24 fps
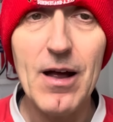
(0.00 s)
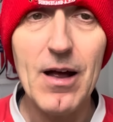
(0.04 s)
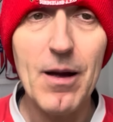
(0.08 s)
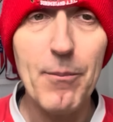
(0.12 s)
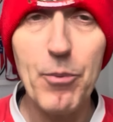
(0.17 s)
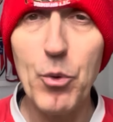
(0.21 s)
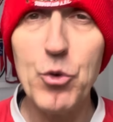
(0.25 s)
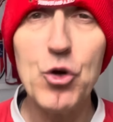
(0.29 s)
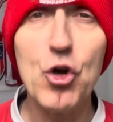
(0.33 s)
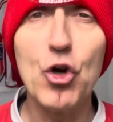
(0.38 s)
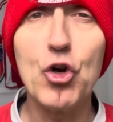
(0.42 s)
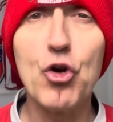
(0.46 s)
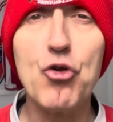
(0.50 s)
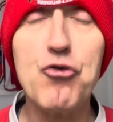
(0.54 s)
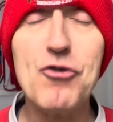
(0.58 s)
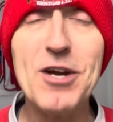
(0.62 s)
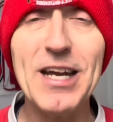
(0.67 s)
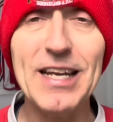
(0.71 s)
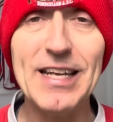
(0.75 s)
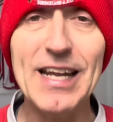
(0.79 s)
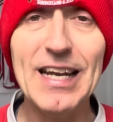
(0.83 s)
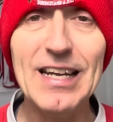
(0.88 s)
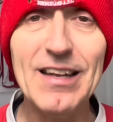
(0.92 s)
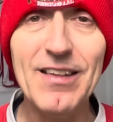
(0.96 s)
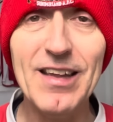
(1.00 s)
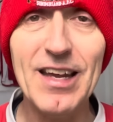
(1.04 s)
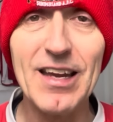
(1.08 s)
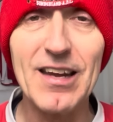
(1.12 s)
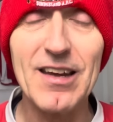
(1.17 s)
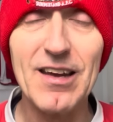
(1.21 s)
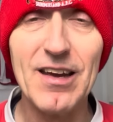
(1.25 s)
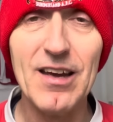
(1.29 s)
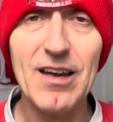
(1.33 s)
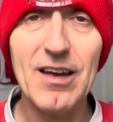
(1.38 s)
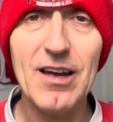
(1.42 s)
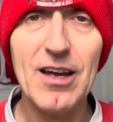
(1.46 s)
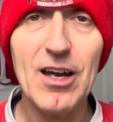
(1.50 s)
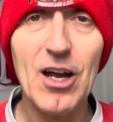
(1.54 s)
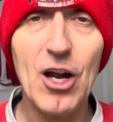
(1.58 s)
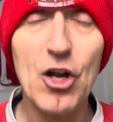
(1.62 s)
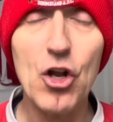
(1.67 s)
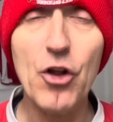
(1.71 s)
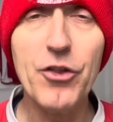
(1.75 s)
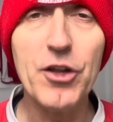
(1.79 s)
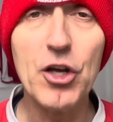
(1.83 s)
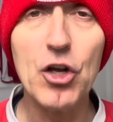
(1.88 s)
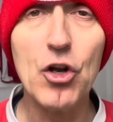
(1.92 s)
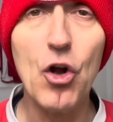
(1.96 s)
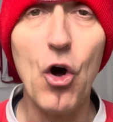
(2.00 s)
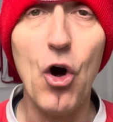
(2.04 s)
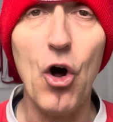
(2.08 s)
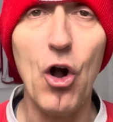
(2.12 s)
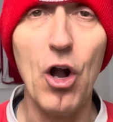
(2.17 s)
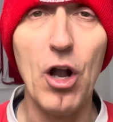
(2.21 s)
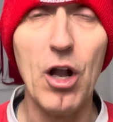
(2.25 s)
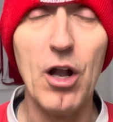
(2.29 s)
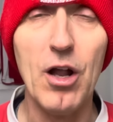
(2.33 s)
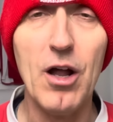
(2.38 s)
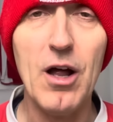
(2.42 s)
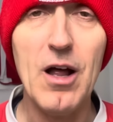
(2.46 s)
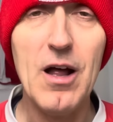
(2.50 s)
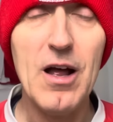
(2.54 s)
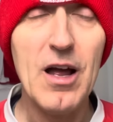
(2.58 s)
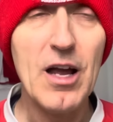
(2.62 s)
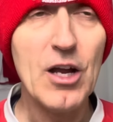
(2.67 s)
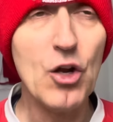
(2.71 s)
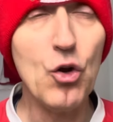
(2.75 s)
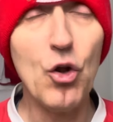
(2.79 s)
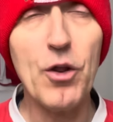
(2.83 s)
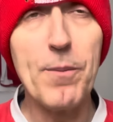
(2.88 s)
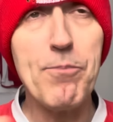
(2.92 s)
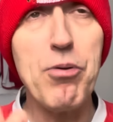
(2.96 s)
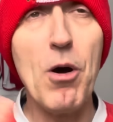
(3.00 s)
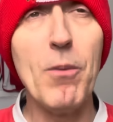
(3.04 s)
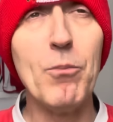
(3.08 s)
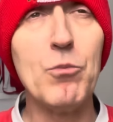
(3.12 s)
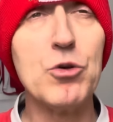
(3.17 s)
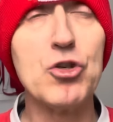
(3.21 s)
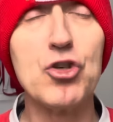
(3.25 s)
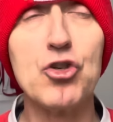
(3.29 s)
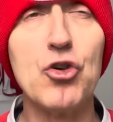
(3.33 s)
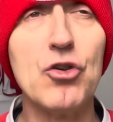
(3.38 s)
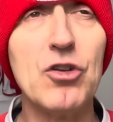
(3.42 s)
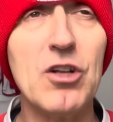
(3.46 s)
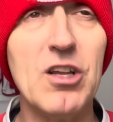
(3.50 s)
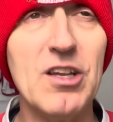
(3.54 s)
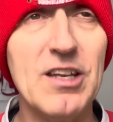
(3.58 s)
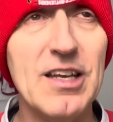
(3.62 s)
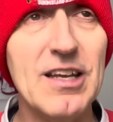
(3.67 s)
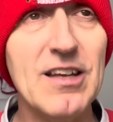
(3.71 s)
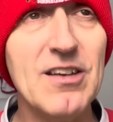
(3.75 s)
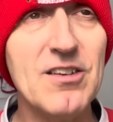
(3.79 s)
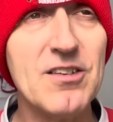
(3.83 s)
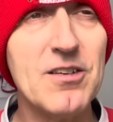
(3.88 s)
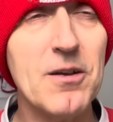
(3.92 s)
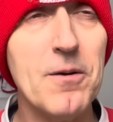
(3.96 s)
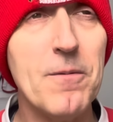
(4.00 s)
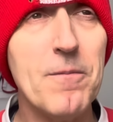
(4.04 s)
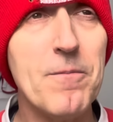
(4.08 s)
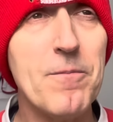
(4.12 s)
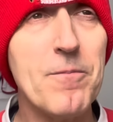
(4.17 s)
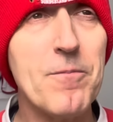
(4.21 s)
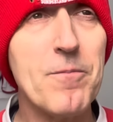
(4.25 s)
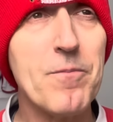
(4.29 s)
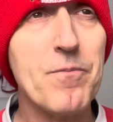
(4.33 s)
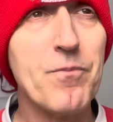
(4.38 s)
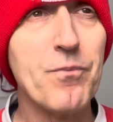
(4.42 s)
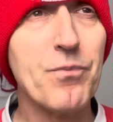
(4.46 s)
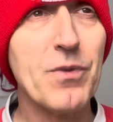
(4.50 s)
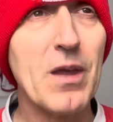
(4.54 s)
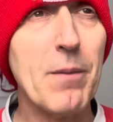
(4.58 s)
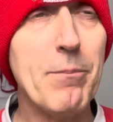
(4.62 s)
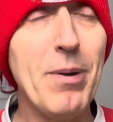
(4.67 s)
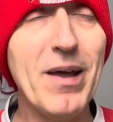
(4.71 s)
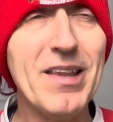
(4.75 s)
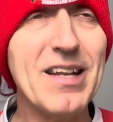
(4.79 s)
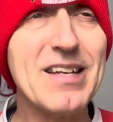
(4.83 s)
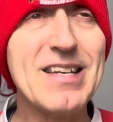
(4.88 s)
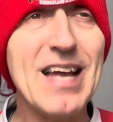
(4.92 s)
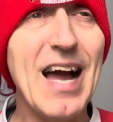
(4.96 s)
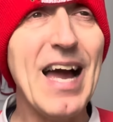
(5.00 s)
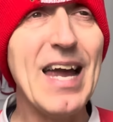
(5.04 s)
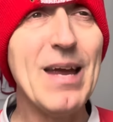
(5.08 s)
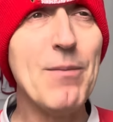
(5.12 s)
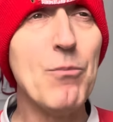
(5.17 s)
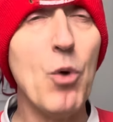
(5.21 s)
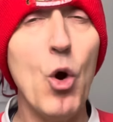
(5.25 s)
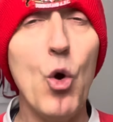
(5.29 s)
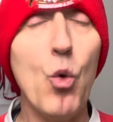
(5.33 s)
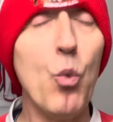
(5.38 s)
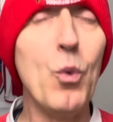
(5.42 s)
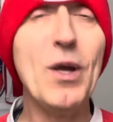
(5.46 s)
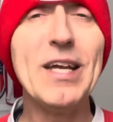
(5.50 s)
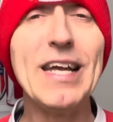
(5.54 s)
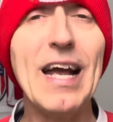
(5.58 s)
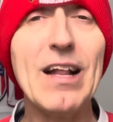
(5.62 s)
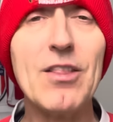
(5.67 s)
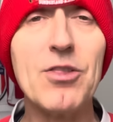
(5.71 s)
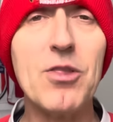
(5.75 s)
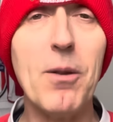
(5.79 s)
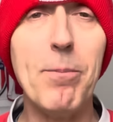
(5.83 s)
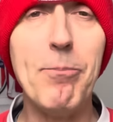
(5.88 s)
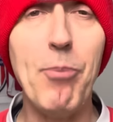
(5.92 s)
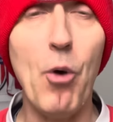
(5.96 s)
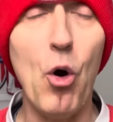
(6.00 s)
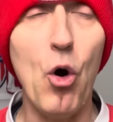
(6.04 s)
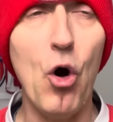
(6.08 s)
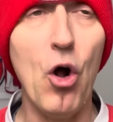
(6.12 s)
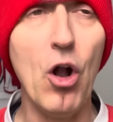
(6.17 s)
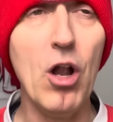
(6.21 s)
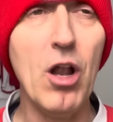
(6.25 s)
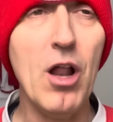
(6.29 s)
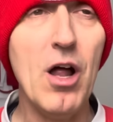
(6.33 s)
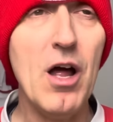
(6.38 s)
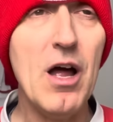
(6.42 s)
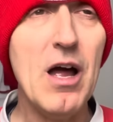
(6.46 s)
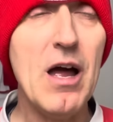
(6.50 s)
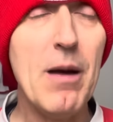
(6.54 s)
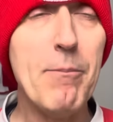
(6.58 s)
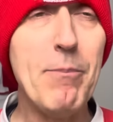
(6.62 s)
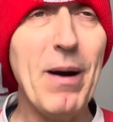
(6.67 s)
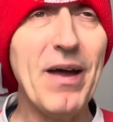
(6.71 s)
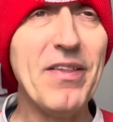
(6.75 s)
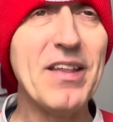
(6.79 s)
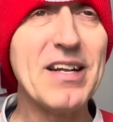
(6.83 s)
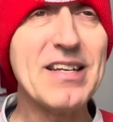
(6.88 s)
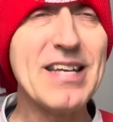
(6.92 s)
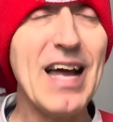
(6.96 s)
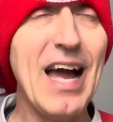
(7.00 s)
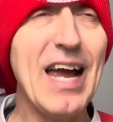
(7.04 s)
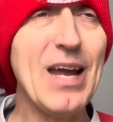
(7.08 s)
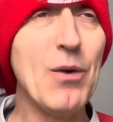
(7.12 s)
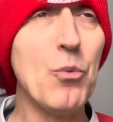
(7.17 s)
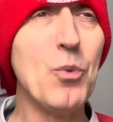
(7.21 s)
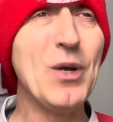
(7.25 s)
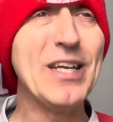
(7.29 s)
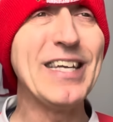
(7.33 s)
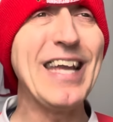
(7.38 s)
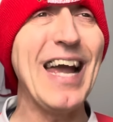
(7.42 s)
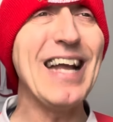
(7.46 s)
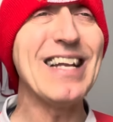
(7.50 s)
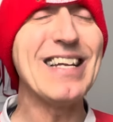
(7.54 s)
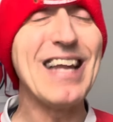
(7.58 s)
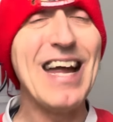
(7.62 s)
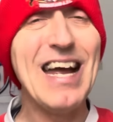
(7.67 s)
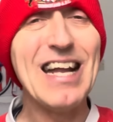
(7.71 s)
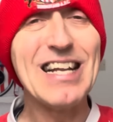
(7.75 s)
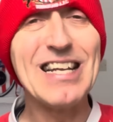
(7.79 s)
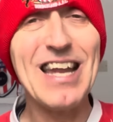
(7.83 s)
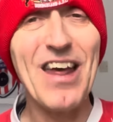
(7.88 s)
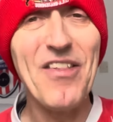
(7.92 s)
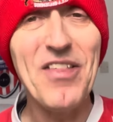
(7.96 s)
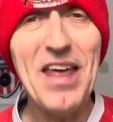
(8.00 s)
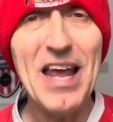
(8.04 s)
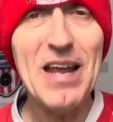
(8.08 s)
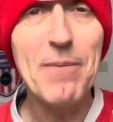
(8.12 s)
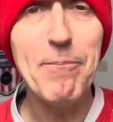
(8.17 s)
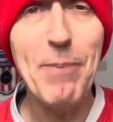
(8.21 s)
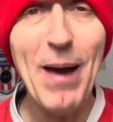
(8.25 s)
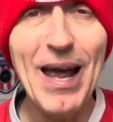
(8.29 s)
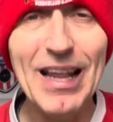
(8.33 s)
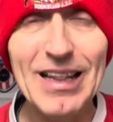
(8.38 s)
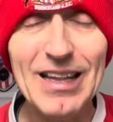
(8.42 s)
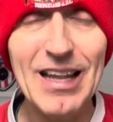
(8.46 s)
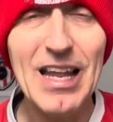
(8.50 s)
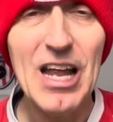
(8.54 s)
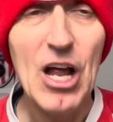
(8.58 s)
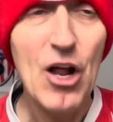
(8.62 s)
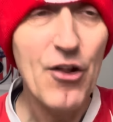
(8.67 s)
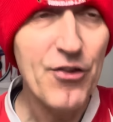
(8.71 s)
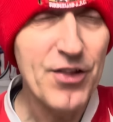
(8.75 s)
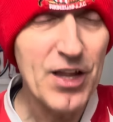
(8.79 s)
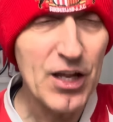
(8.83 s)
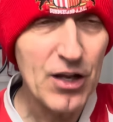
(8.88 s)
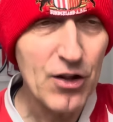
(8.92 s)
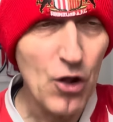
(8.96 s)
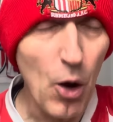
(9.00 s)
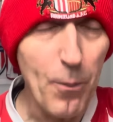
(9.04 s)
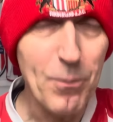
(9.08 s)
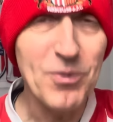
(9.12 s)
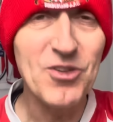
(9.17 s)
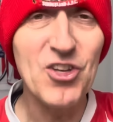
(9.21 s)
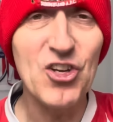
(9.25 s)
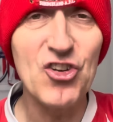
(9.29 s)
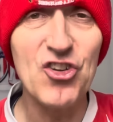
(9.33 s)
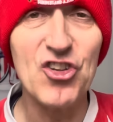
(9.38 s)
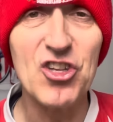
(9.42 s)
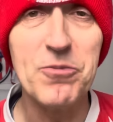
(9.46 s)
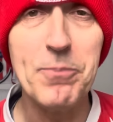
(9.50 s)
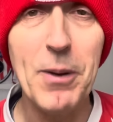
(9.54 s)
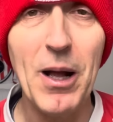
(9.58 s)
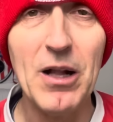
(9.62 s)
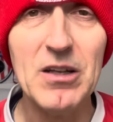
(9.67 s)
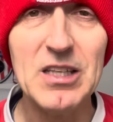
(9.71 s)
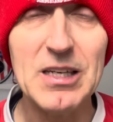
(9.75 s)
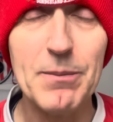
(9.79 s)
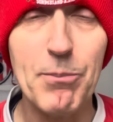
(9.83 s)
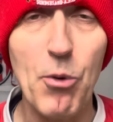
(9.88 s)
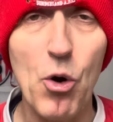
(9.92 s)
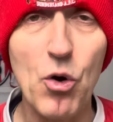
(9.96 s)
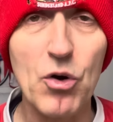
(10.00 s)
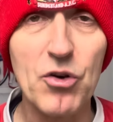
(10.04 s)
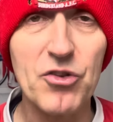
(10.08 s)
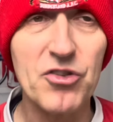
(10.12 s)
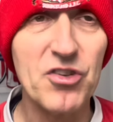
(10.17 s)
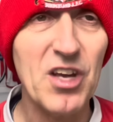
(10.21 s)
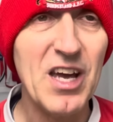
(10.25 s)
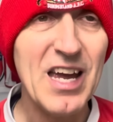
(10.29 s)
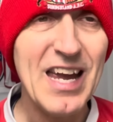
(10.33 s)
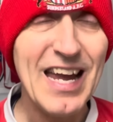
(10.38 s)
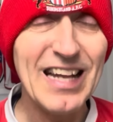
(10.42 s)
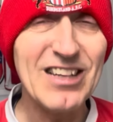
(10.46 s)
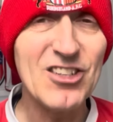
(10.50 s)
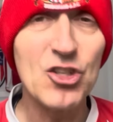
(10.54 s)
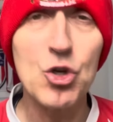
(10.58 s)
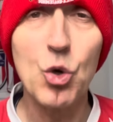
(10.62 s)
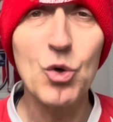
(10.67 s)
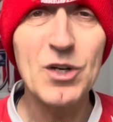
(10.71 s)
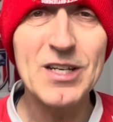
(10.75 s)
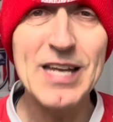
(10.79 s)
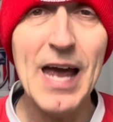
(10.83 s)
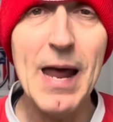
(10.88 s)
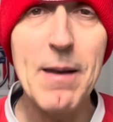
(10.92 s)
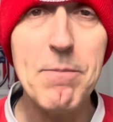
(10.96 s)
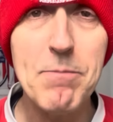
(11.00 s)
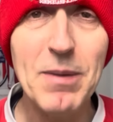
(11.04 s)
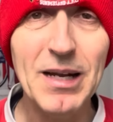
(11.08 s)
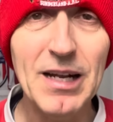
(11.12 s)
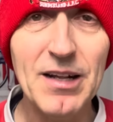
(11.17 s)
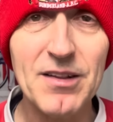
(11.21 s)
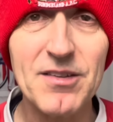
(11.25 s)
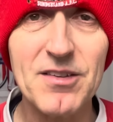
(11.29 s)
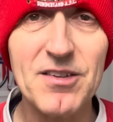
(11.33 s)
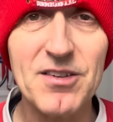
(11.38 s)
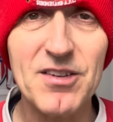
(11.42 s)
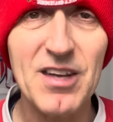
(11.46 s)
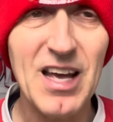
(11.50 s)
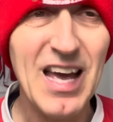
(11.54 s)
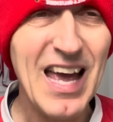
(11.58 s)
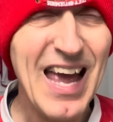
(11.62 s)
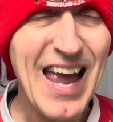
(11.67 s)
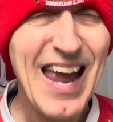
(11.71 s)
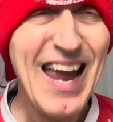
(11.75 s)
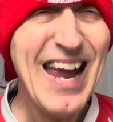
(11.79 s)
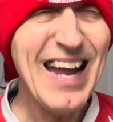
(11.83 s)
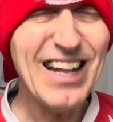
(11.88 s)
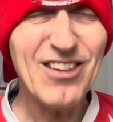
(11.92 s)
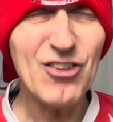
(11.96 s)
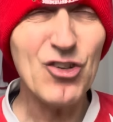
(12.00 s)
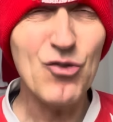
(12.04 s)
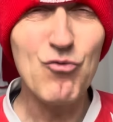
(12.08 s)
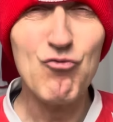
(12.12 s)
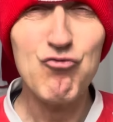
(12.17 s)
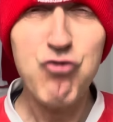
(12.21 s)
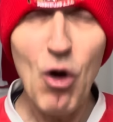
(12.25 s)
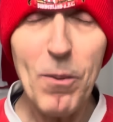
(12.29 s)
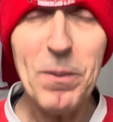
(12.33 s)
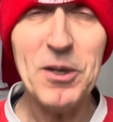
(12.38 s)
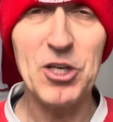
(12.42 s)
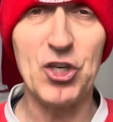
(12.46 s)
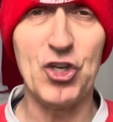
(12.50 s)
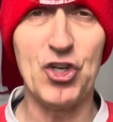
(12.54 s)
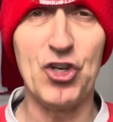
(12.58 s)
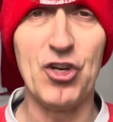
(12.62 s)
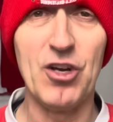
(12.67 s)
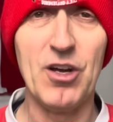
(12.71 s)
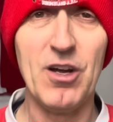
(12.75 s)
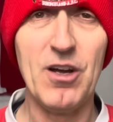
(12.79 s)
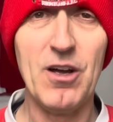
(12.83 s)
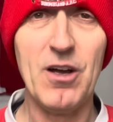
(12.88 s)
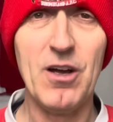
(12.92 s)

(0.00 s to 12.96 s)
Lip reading: but we're not creating anything. Nothing at all. You know, the problem with Sunderland is, by the time we get the ball, by the time we get to the opposition's penalty box, it's took 10 minutes. It's rubbish.